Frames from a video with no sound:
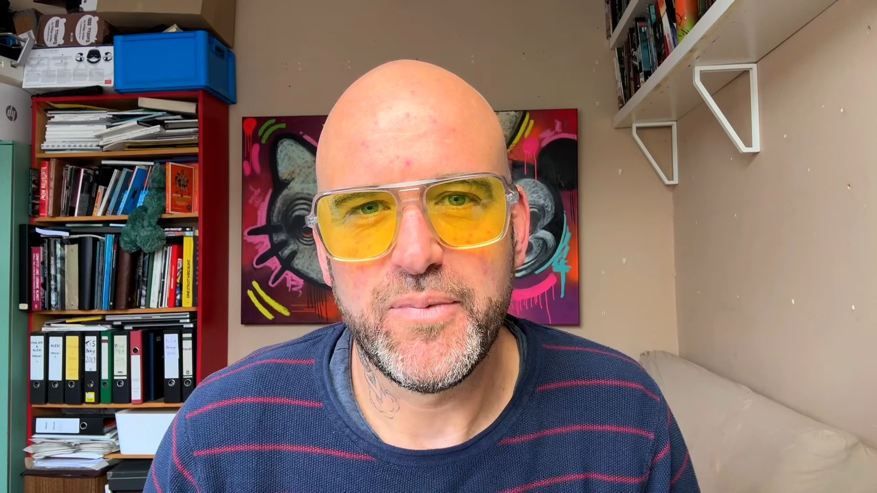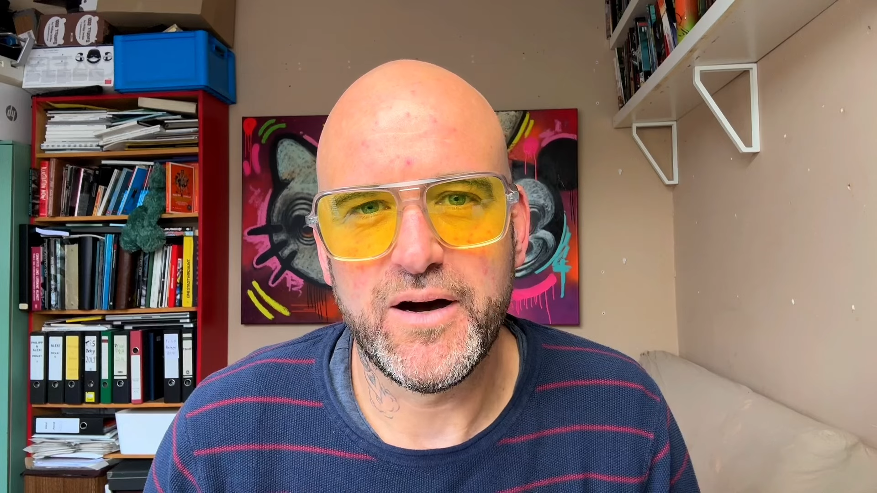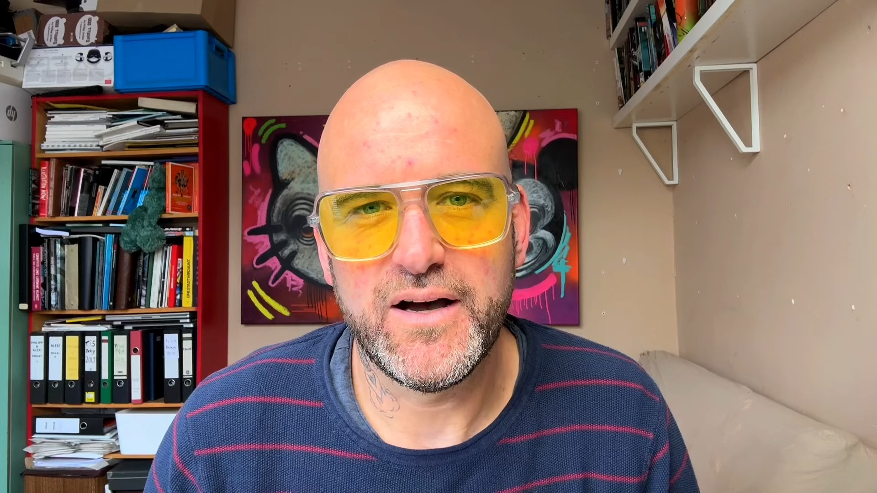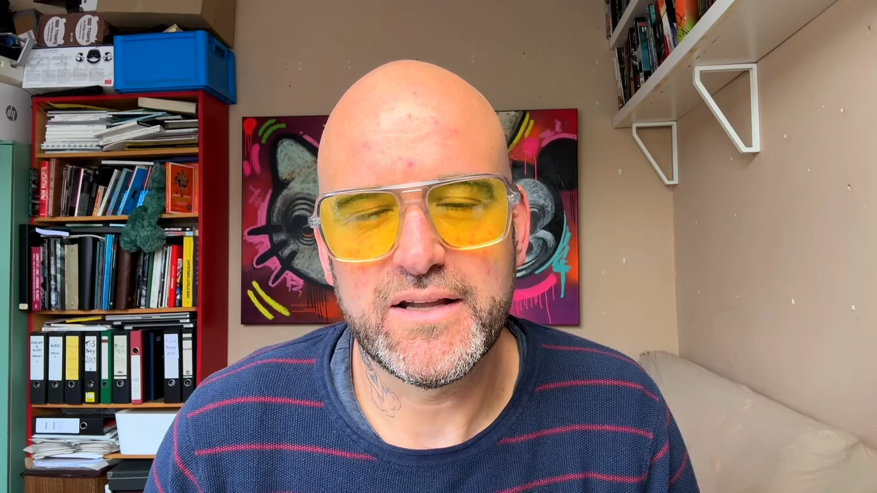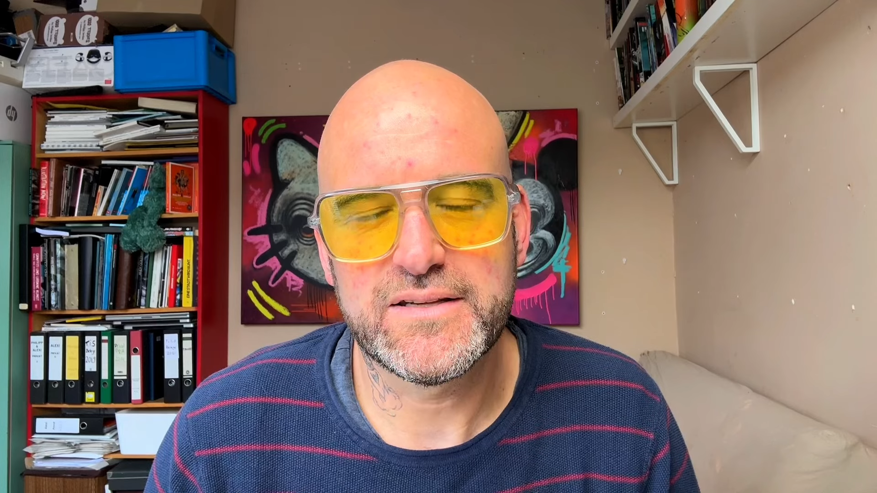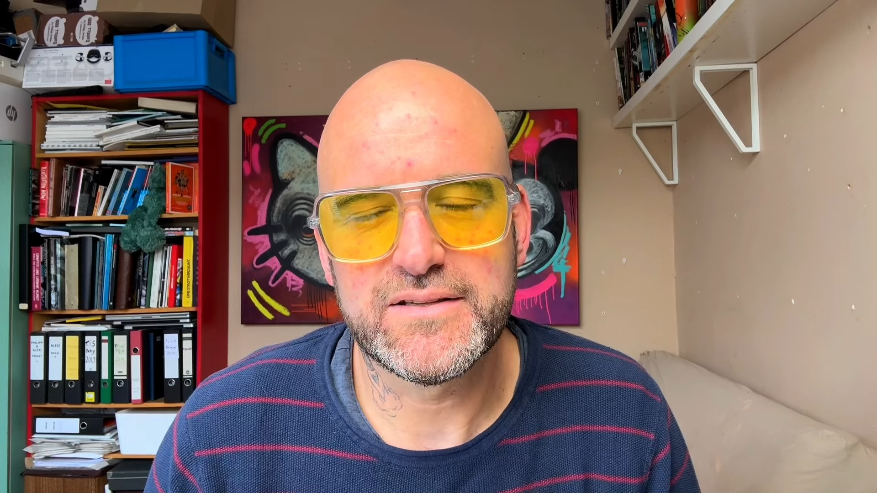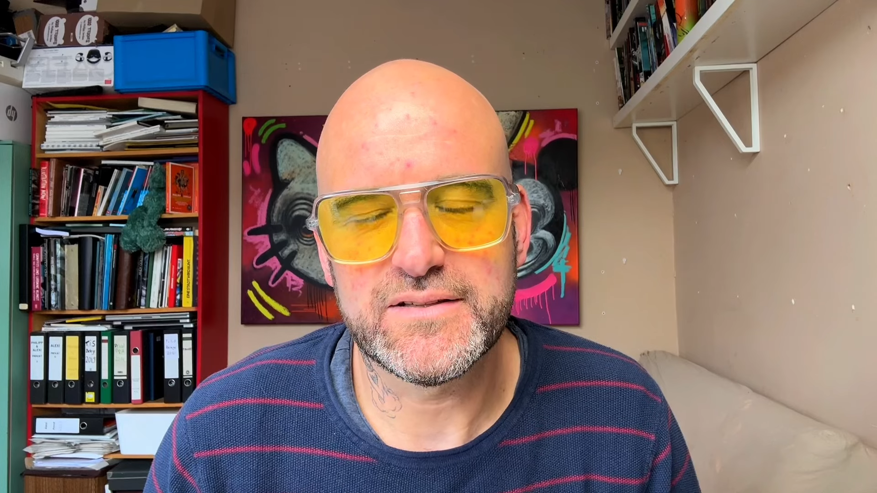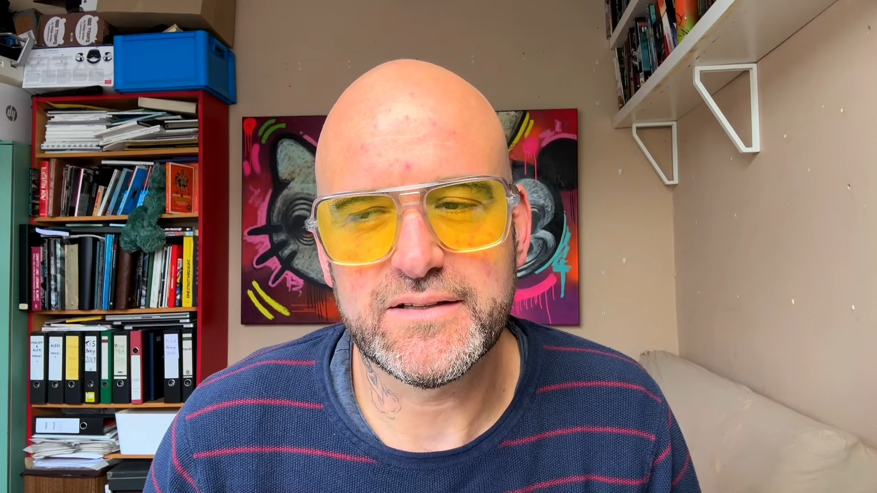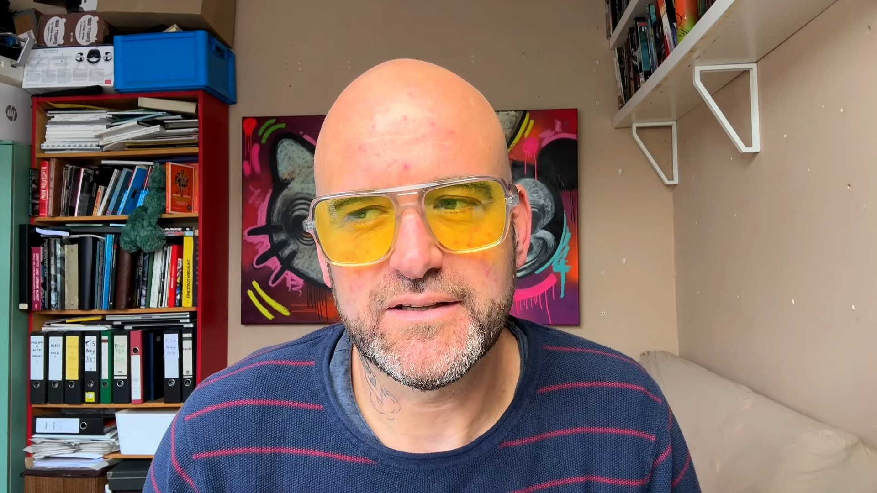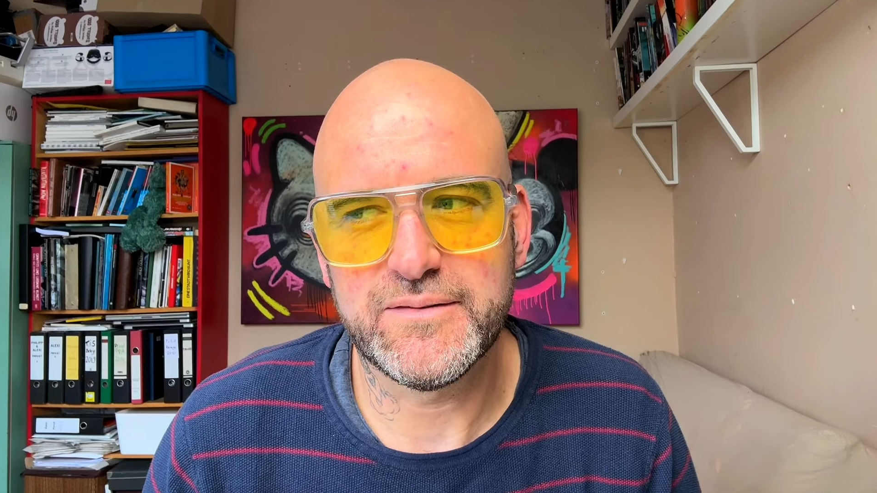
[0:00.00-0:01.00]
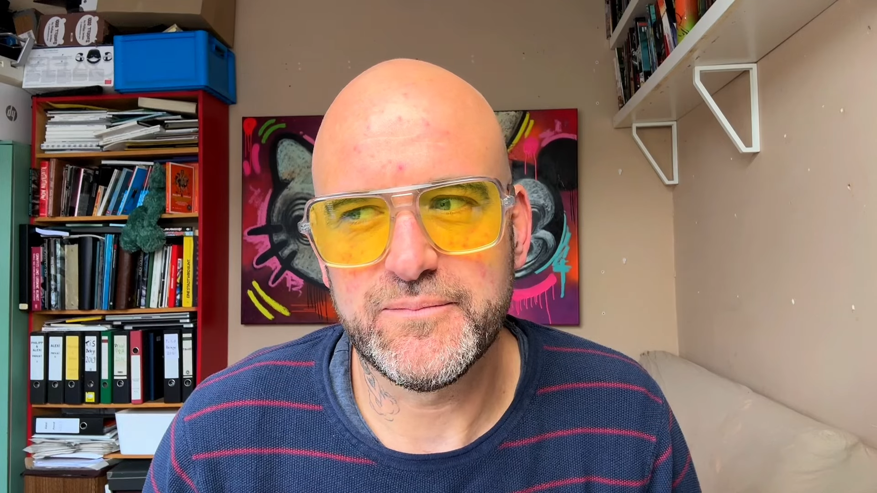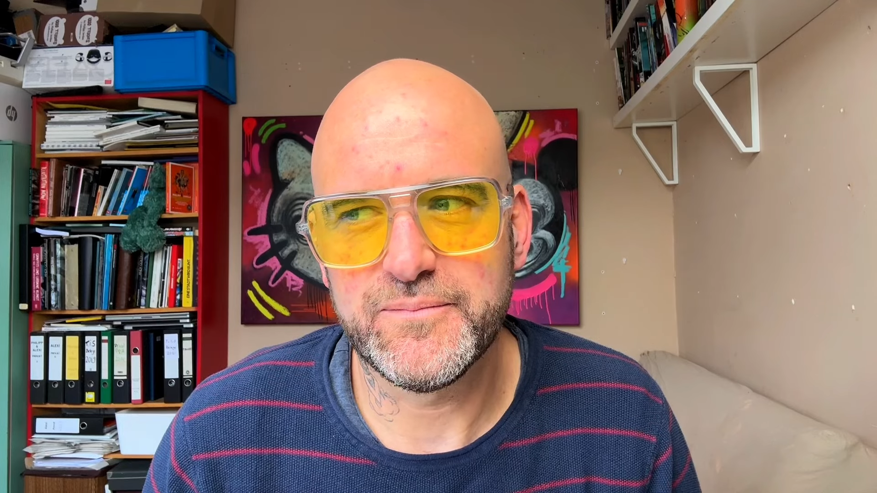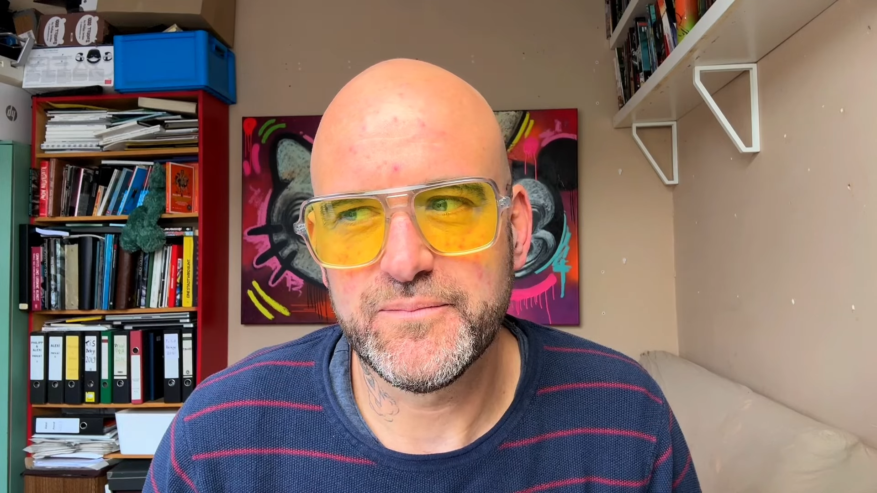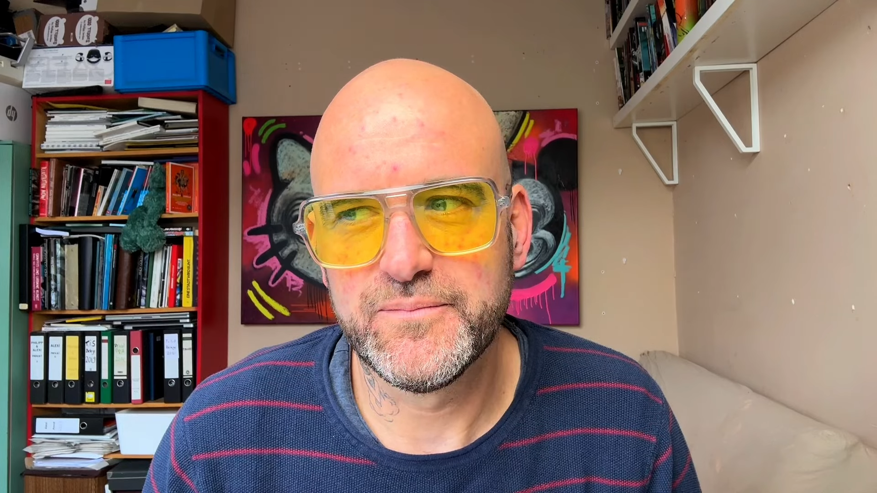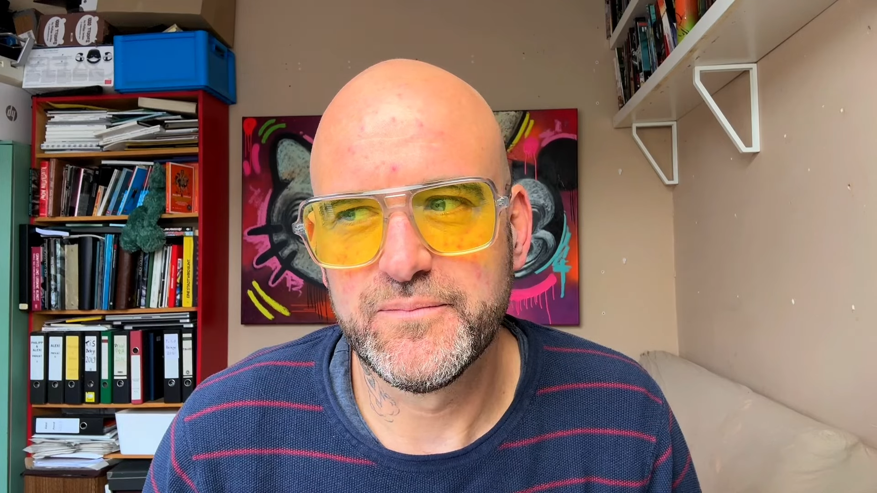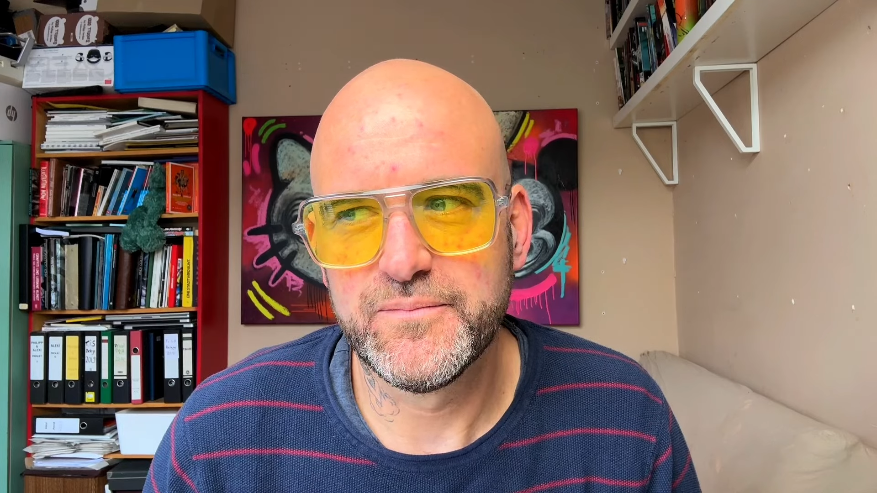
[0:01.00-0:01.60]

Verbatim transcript: but um,